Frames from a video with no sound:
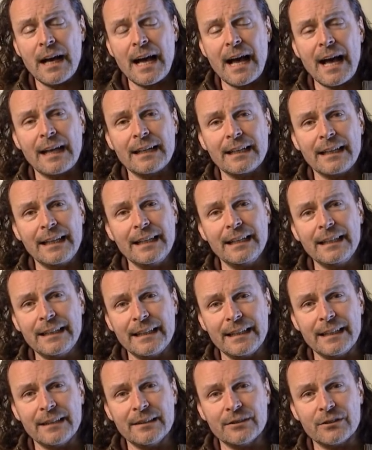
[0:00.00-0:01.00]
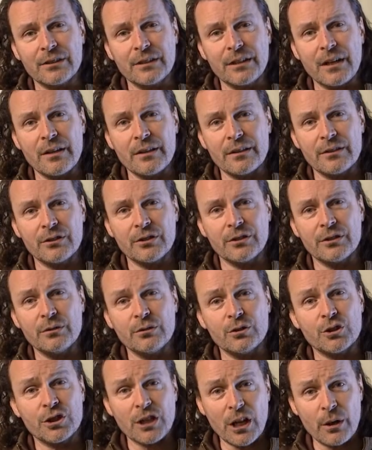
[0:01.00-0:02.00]
and he is going
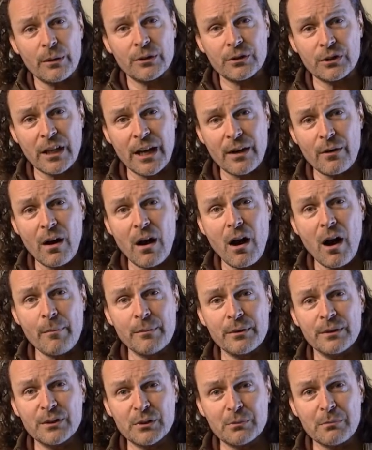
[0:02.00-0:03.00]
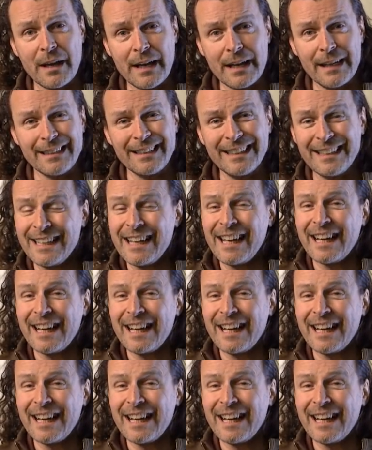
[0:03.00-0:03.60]
to show us how armour is made,